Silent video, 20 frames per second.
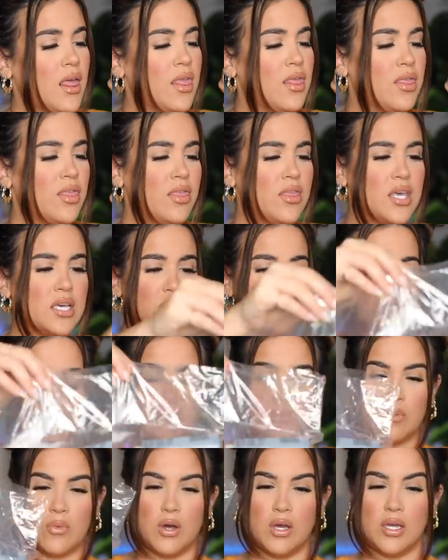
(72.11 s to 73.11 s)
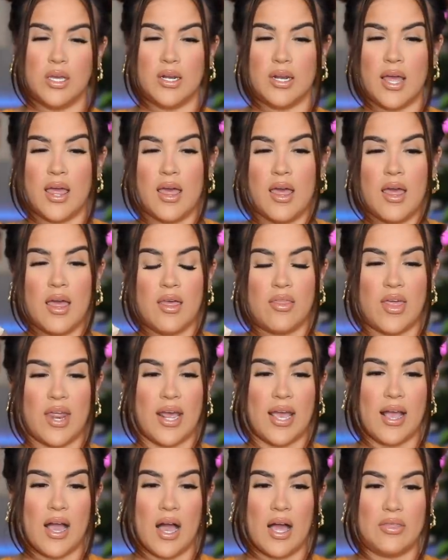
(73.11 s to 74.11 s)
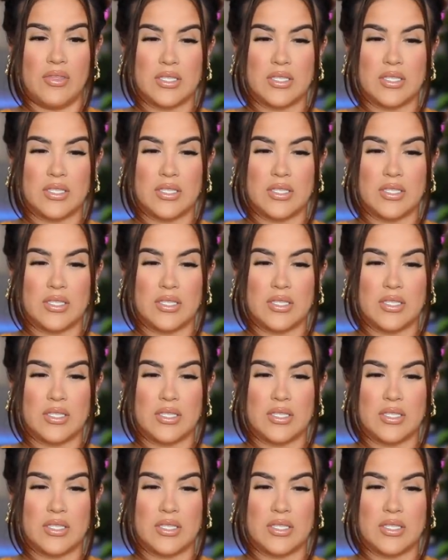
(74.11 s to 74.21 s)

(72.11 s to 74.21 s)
this one that I got.